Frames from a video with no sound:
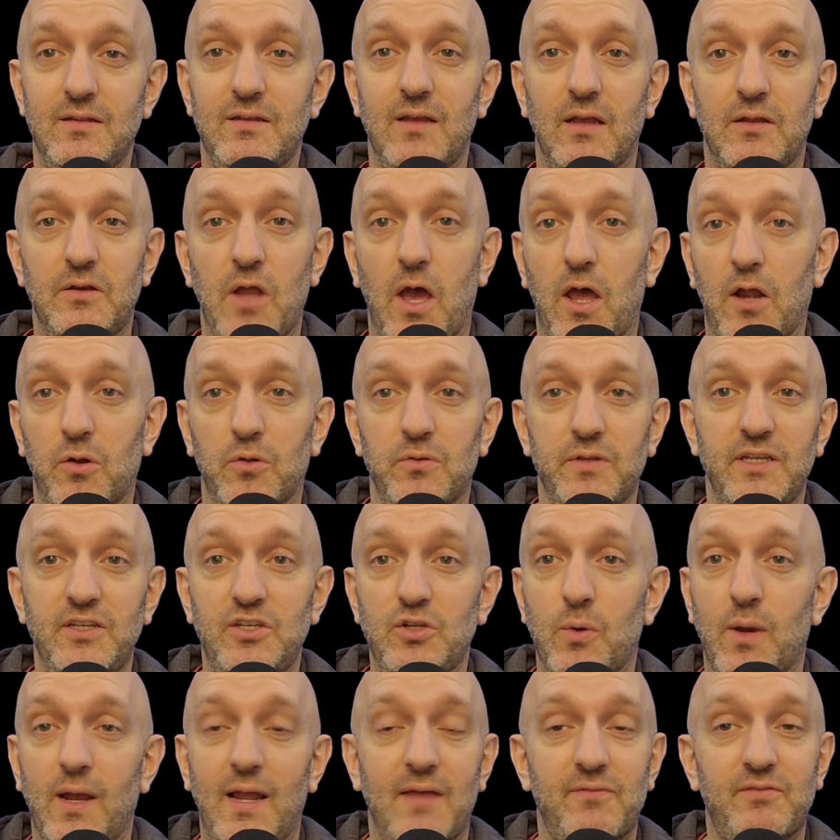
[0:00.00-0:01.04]
not only
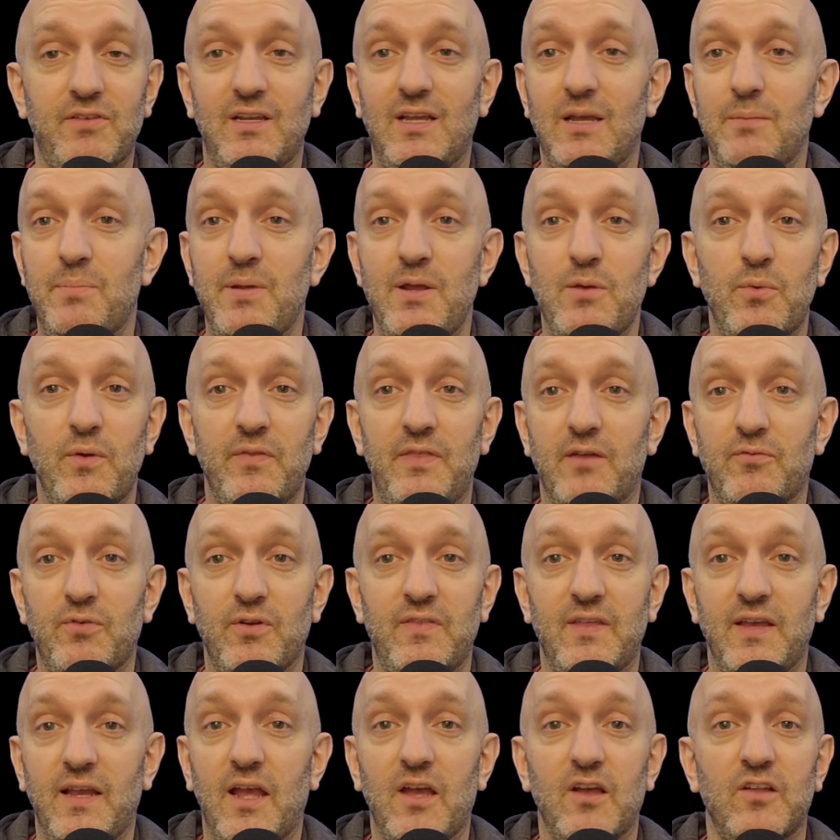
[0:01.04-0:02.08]
do I have to compete with
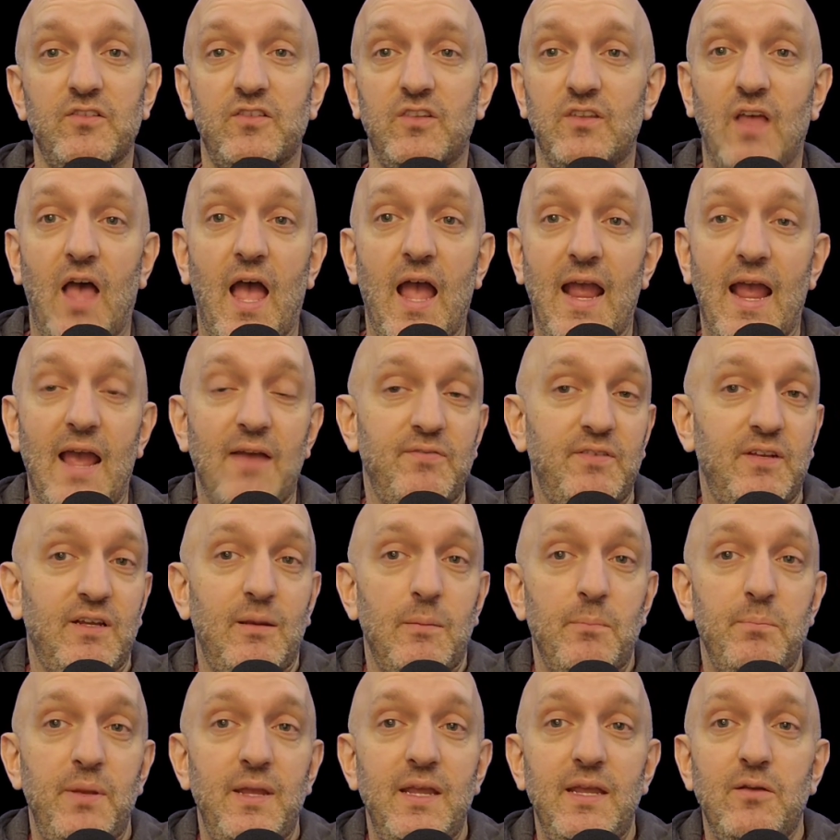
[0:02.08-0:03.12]
everything else, I have to
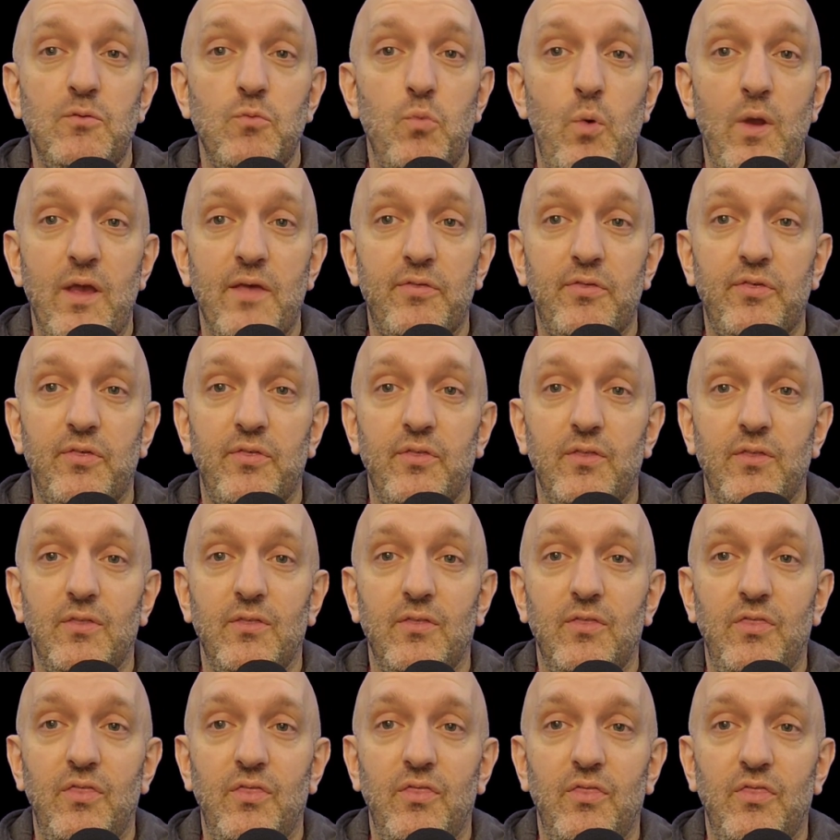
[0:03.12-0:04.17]
compete with
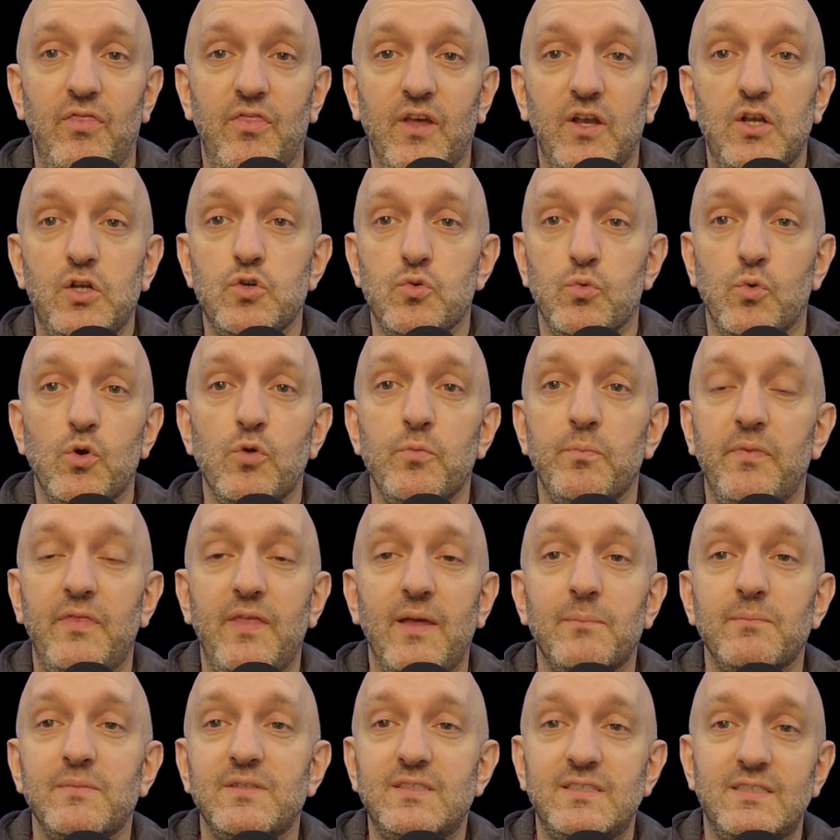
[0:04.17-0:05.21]
the group
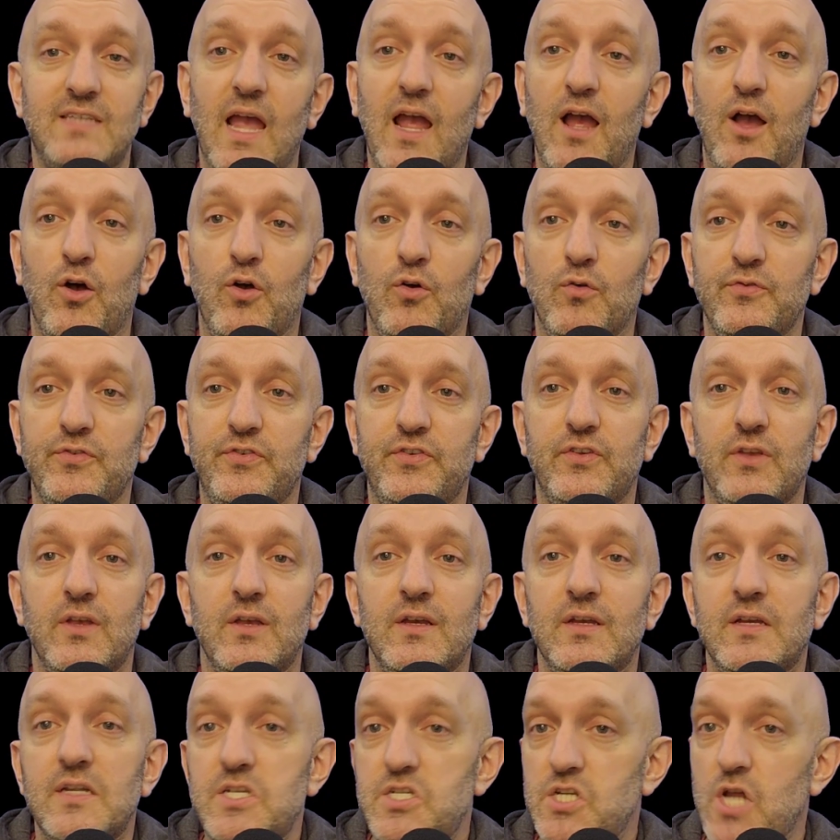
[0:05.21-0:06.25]
themselves
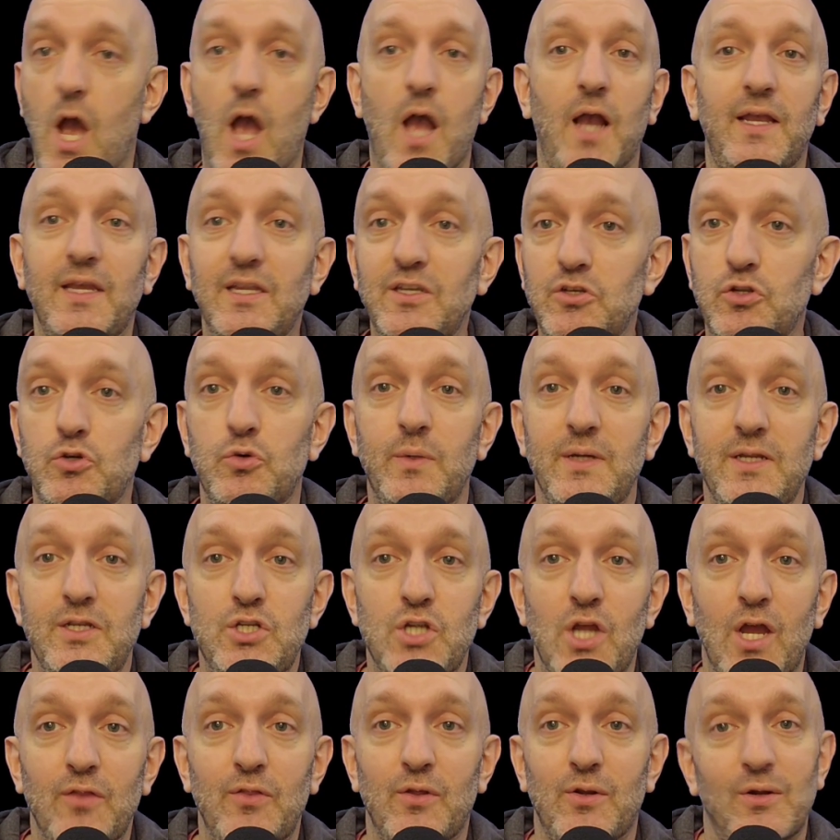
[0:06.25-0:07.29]
talking to each
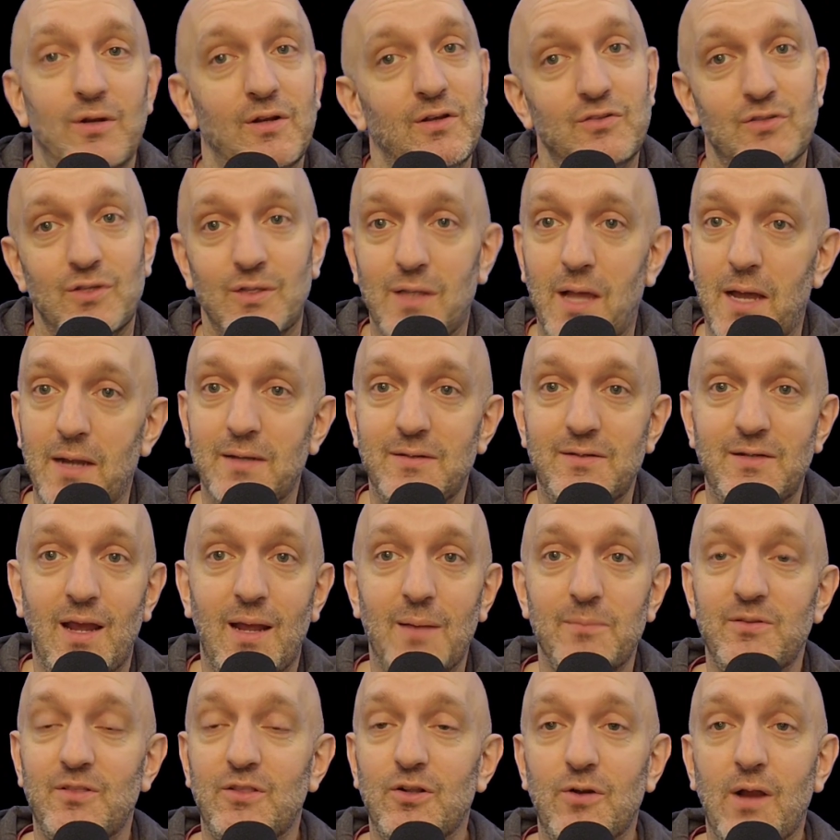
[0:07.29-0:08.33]
other, because a lot of
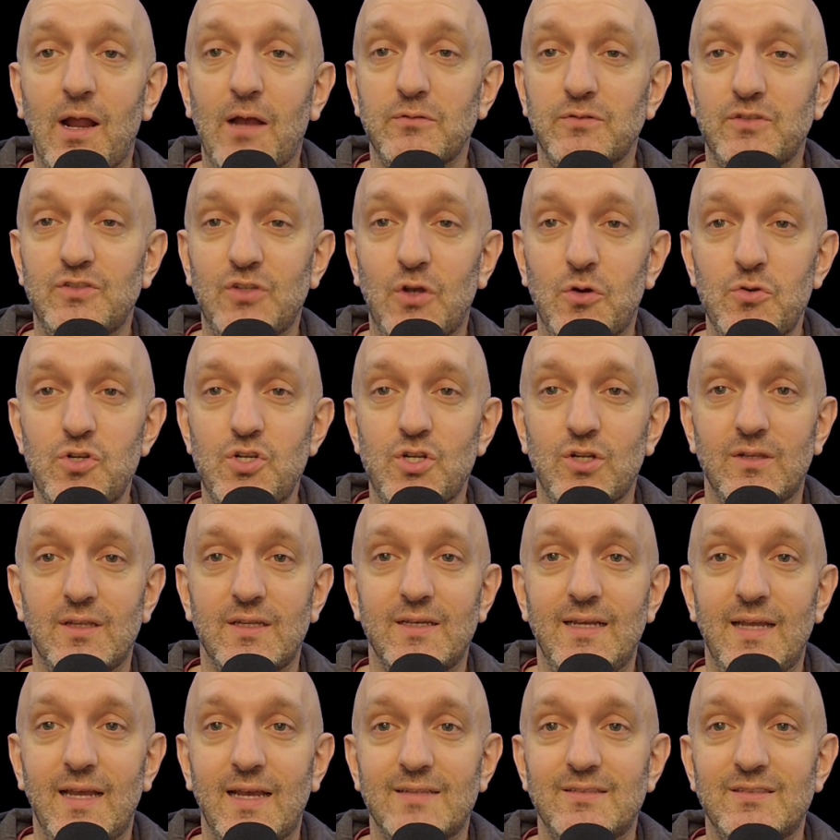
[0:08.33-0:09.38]
times they're out
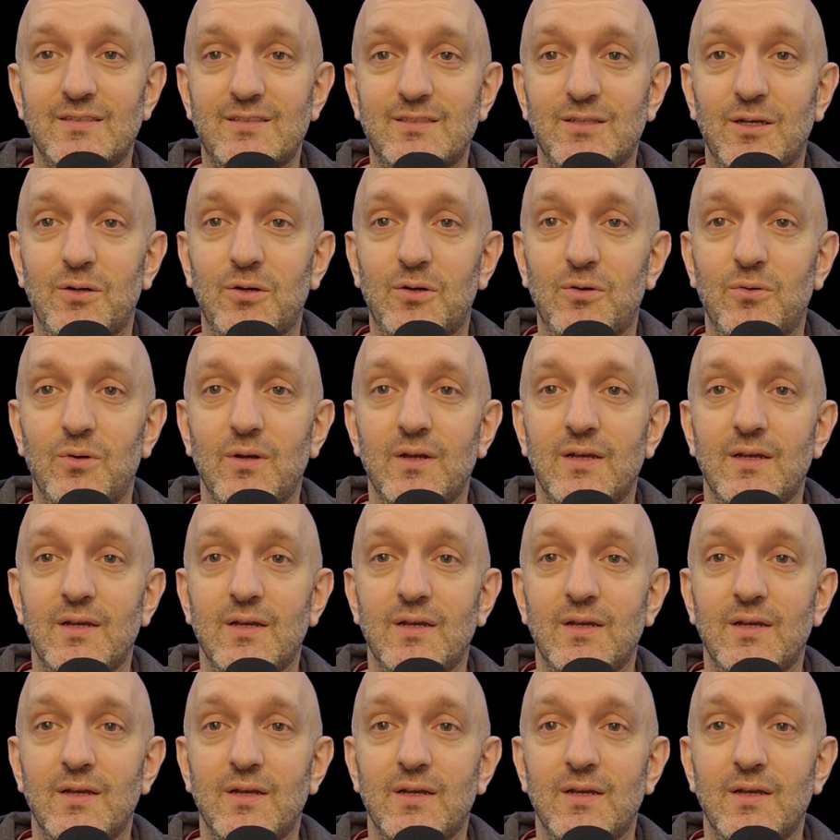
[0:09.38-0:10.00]
socially. And so,